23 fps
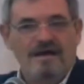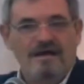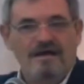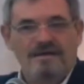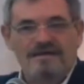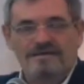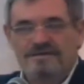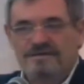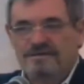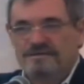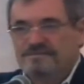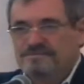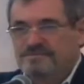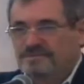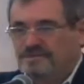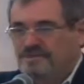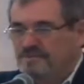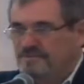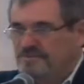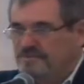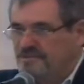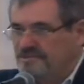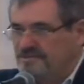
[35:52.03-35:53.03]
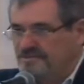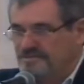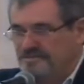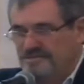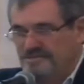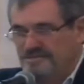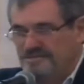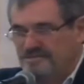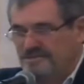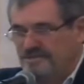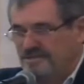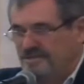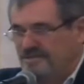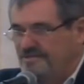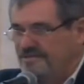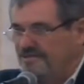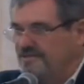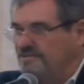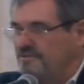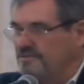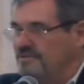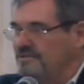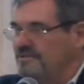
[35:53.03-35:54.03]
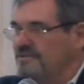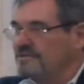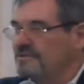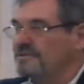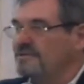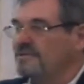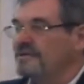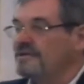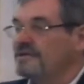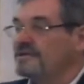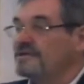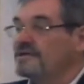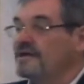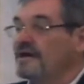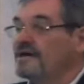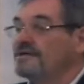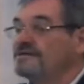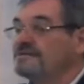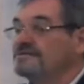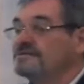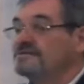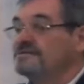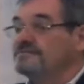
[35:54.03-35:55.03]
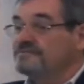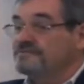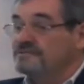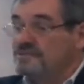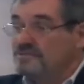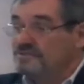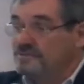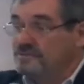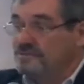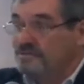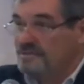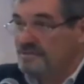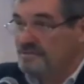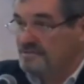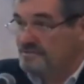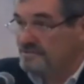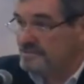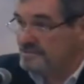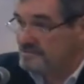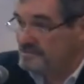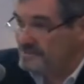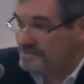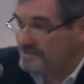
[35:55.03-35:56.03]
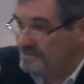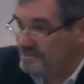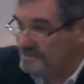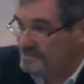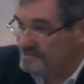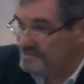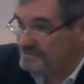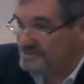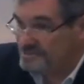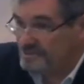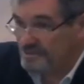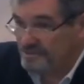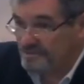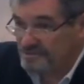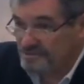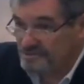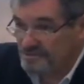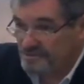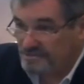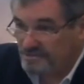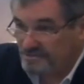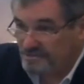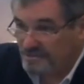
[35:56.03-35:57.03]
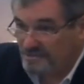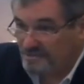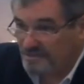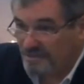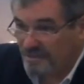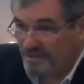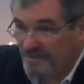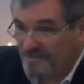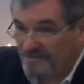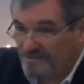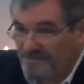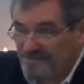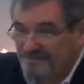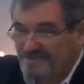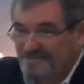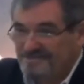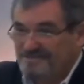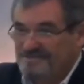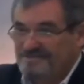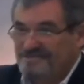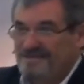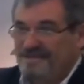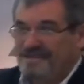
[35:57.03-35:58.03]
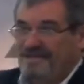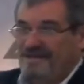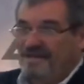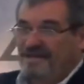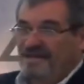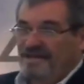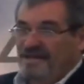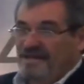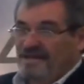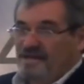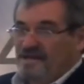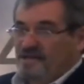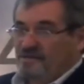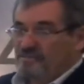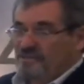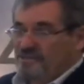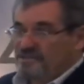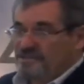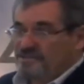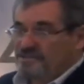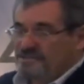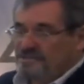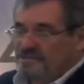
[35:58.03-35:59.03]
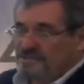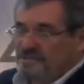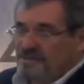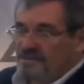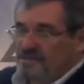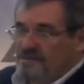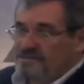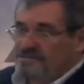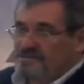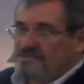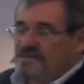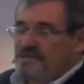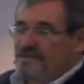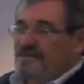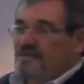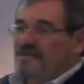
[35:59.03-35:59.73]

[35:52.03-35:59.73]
them. I don't know what their society will look like. I don't even know what our society is going to look like. But it's in God's